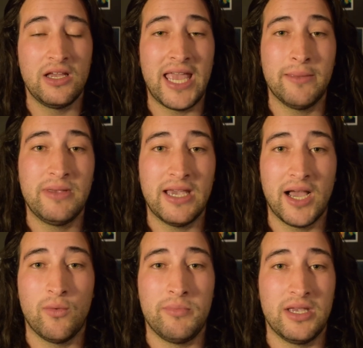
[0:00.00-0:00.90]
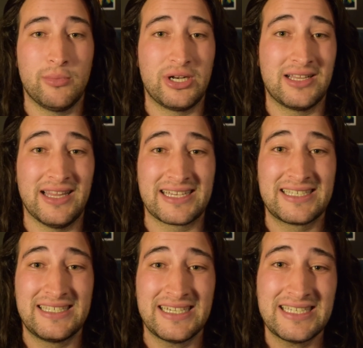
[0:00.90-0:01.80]
ABI will be able to collect
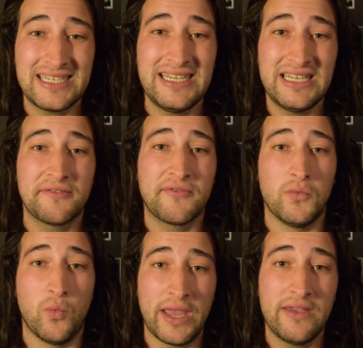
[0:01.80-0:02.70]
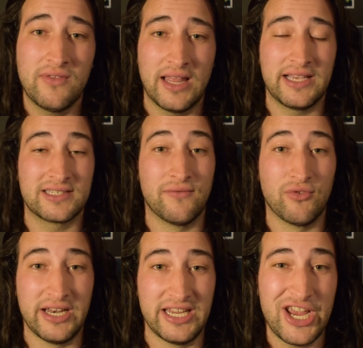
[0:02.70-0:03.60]
16 different wavelengths of
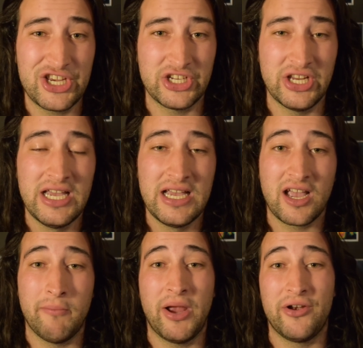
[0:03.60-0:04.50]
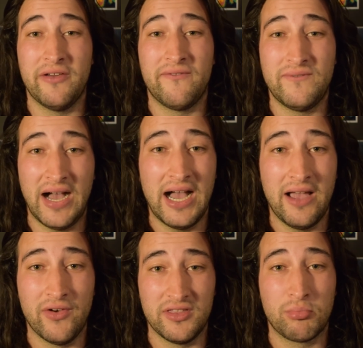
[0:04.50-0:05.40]
radiation compared to
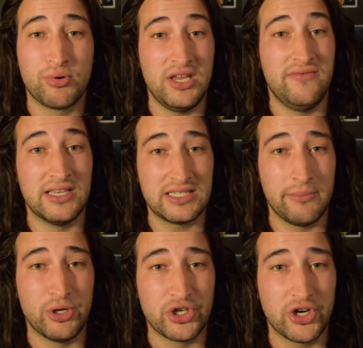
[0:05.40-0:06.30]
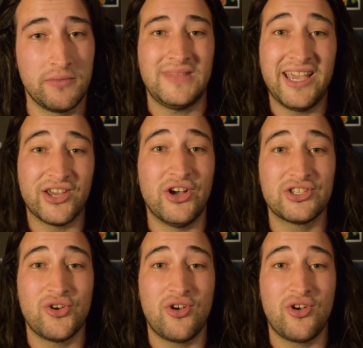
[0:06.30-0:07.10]
5 on the previous imager. It can also